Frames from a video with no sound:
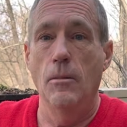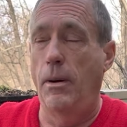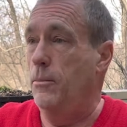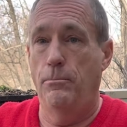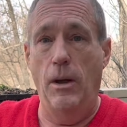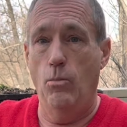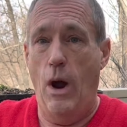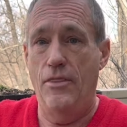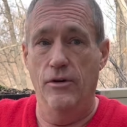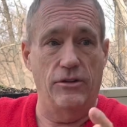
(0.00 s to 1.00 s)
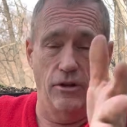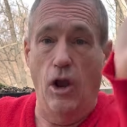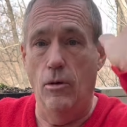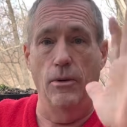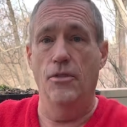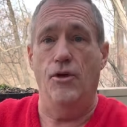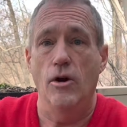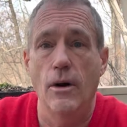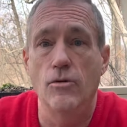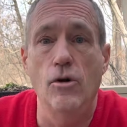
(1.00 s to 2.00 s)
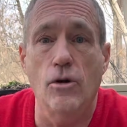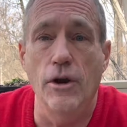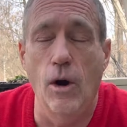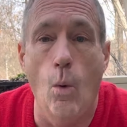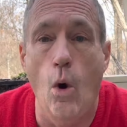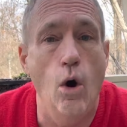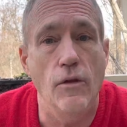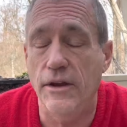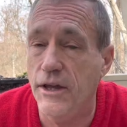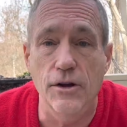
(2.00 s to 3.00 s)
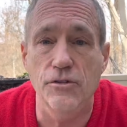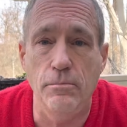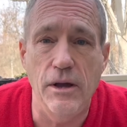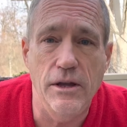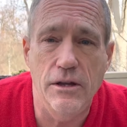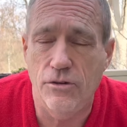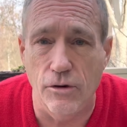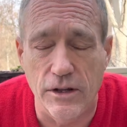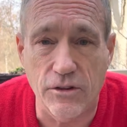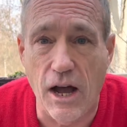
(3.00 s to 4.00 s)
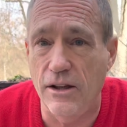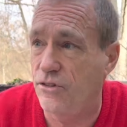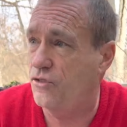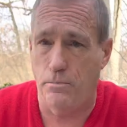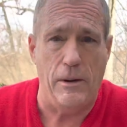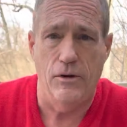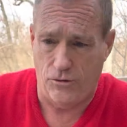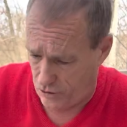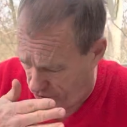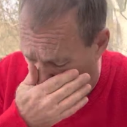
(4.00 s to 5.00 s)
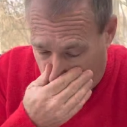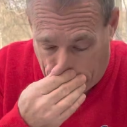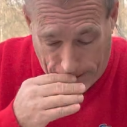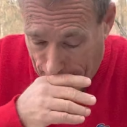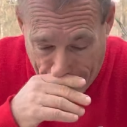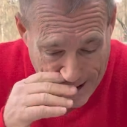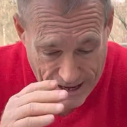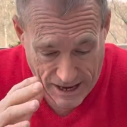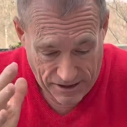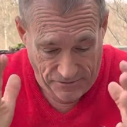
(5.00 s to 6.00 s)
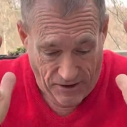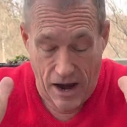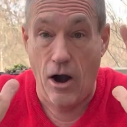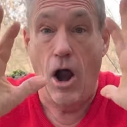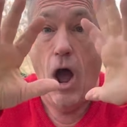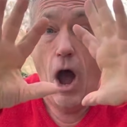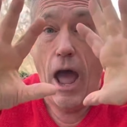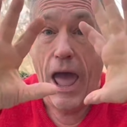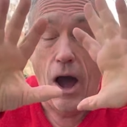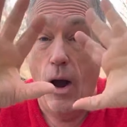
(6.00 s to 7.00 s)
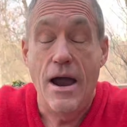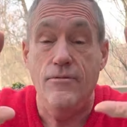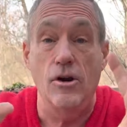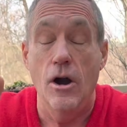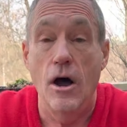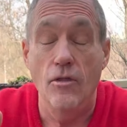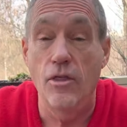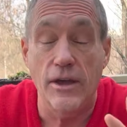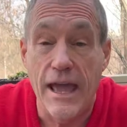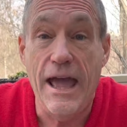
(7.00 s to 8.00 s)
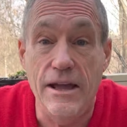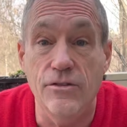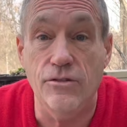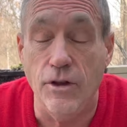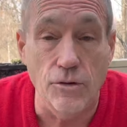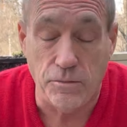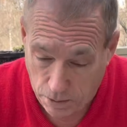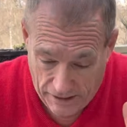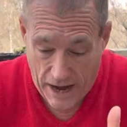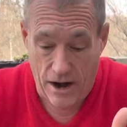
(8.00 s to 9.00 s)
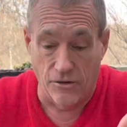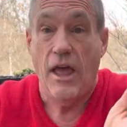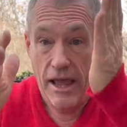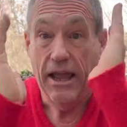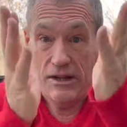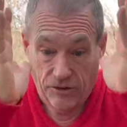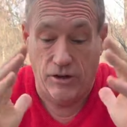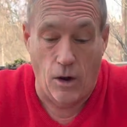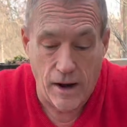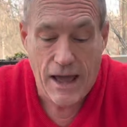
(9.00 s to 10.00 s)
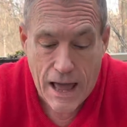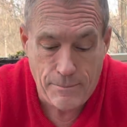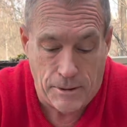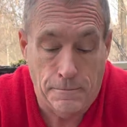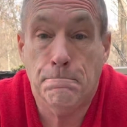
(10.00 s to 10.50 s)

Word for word: But, but whether it's global thermonuclear war that kills billions or it's God's spiritual judgment and, and fire, however the case, don't split hairs, it's going to happen